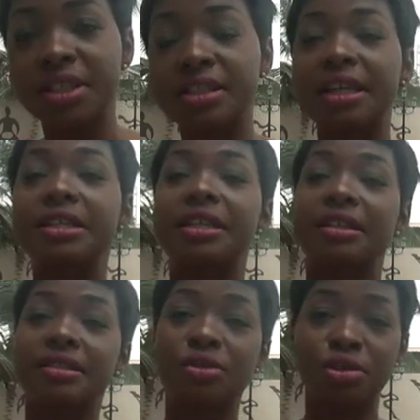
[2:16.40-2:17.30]
such
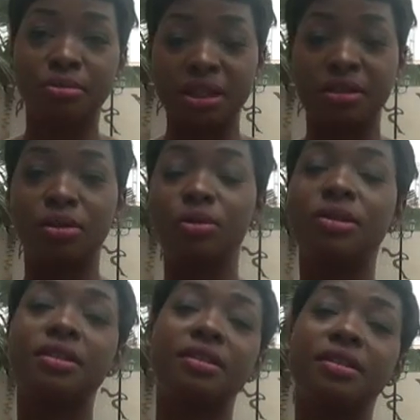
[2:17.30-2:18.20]
as
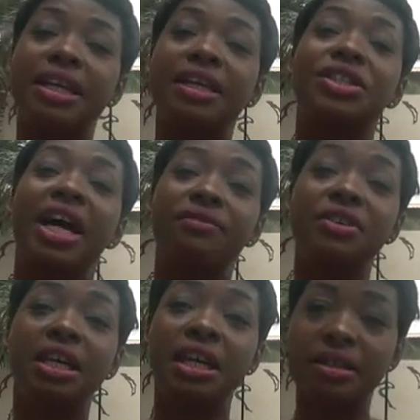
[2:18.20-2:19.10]
tuberculosis,
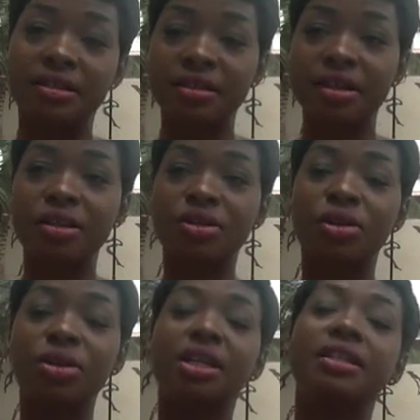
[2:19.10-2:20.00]
HIV/AIDS.
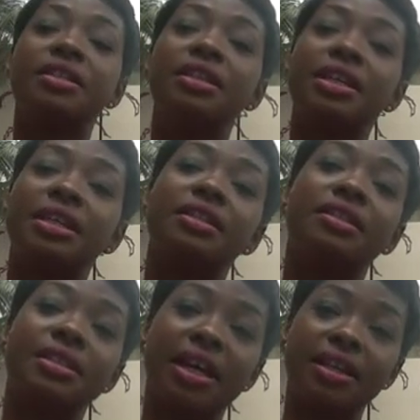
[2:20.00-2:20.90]
So you can see that it
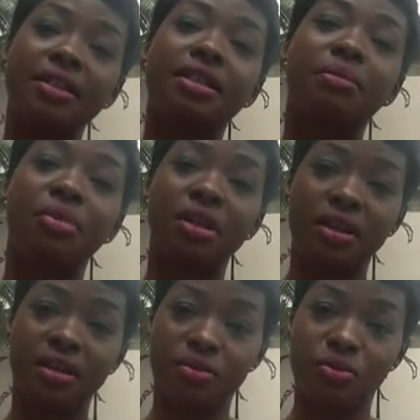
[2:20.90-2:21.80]
is an
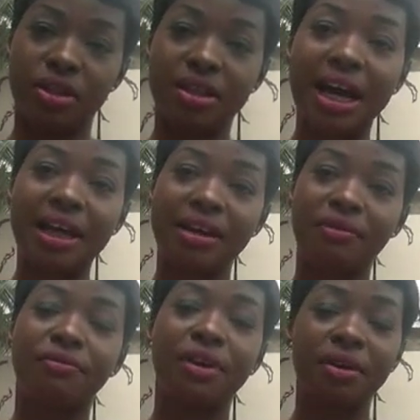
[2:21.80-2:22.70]
interplay with other
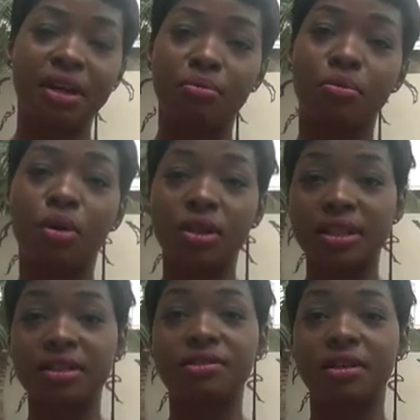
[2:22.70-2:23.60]
very
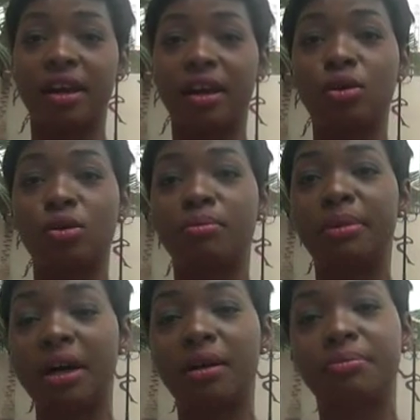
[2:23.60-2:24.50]
important
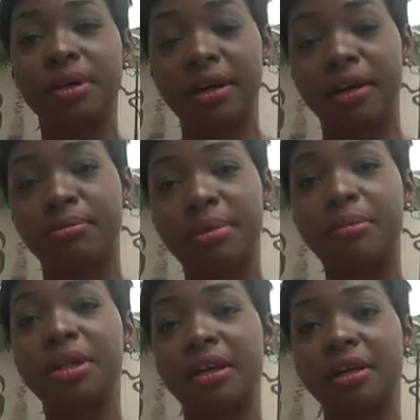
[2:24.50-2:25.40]
global
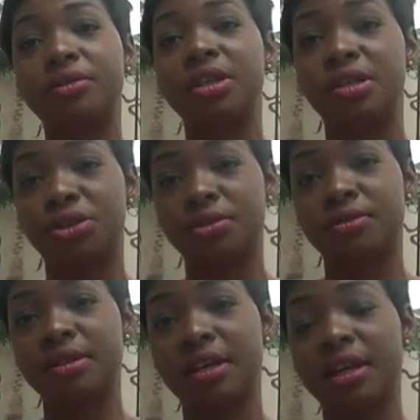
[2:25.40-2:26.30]
public health
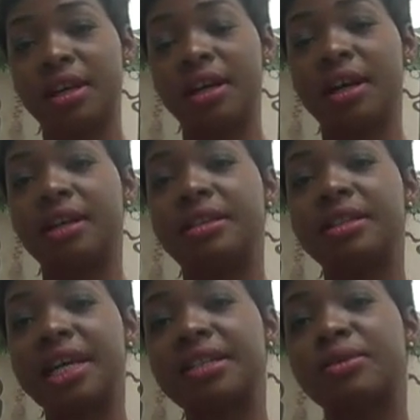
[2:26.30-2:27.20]
issues.
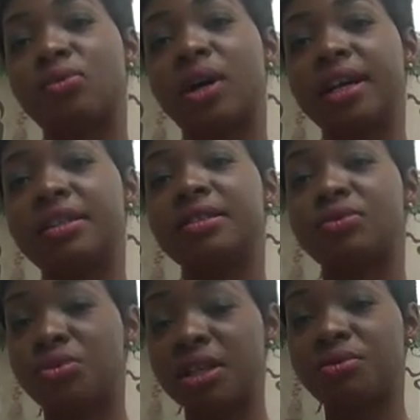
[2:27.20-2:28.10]
And that is why it
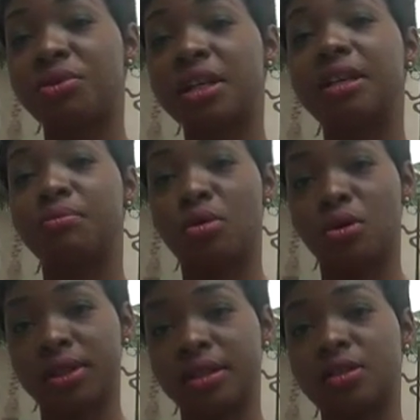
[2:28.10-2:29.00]
is really, really
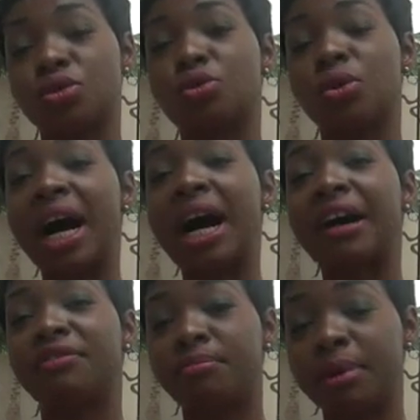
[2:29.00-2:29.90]
important to
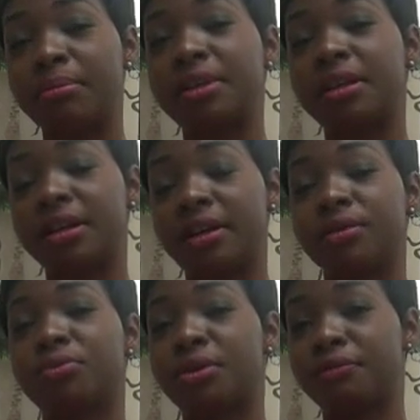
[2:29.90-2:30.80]
have public
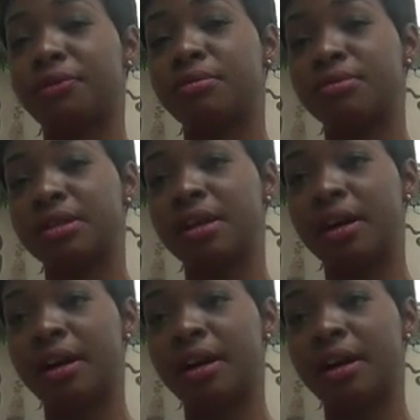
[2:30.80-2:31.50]
health reforms,